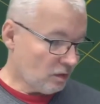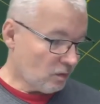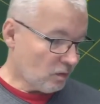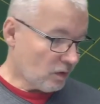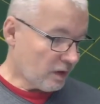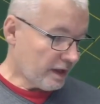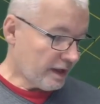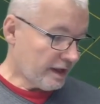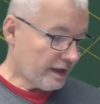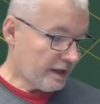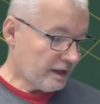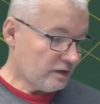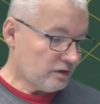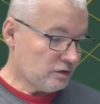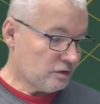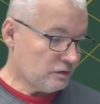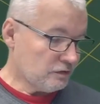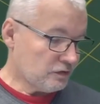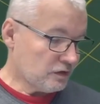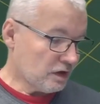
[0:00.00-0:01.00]
where
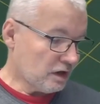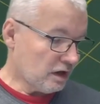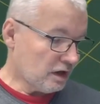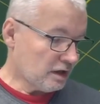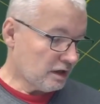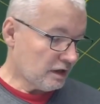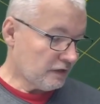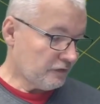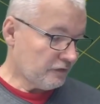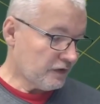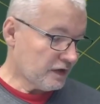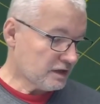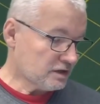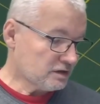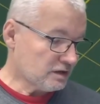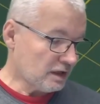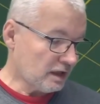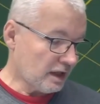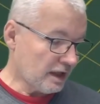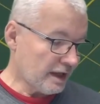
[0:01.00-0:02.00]
you've got a
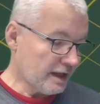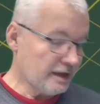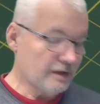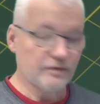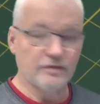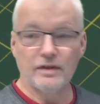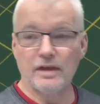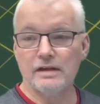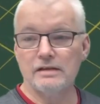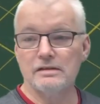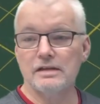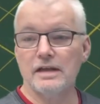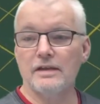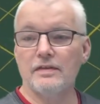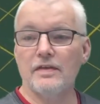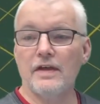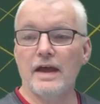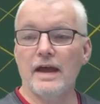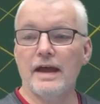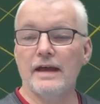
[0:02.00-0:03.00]
fixed delay and things
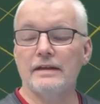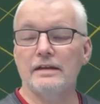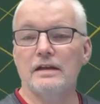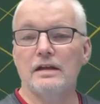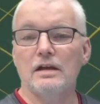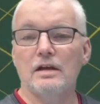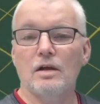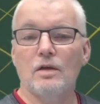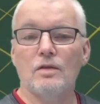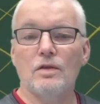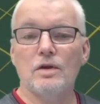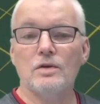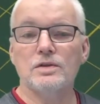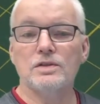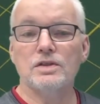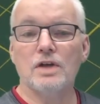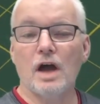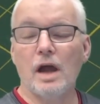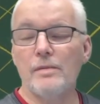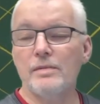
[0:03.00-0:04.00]
like that,
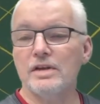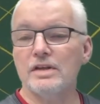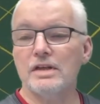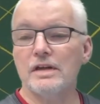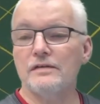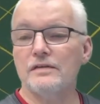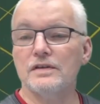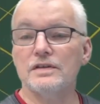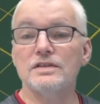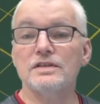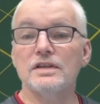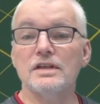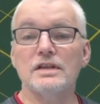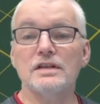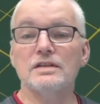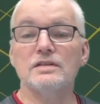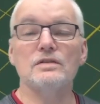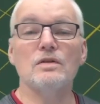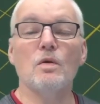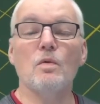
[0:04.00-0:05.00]
those timing
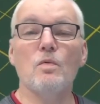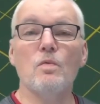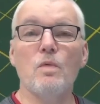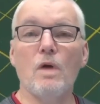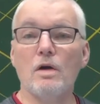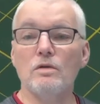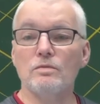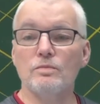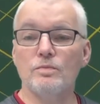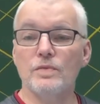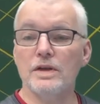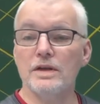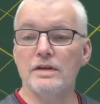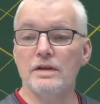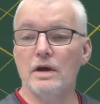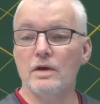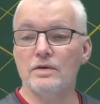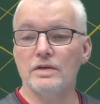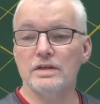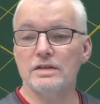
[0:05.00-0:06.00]
differences won't be
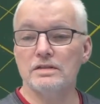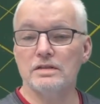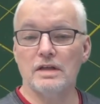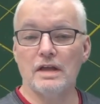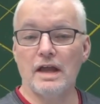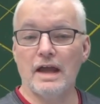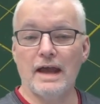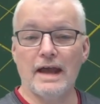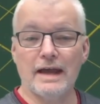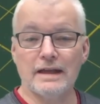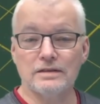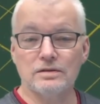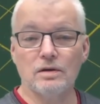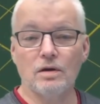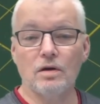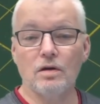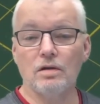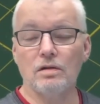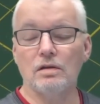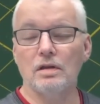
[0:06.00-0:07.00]
noticed at
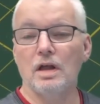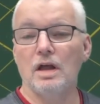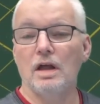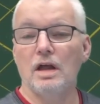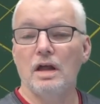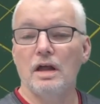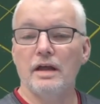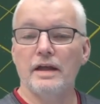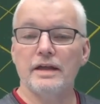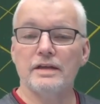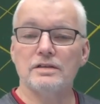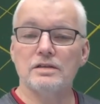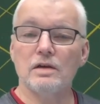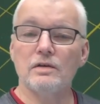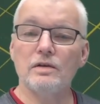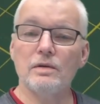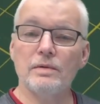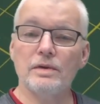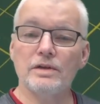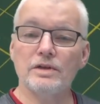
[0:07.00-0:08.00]
all. It's
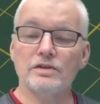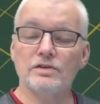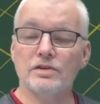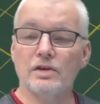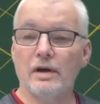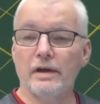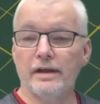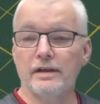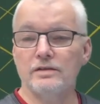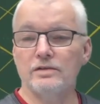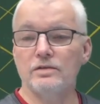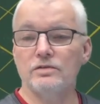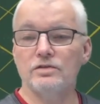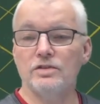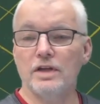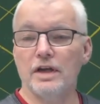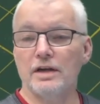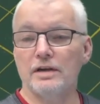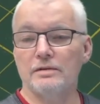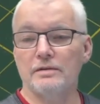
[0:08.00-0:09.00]
only when you're trying to
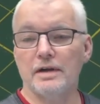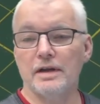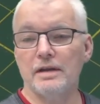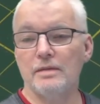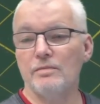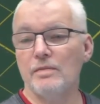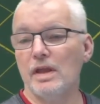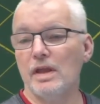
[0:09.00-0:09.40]
generate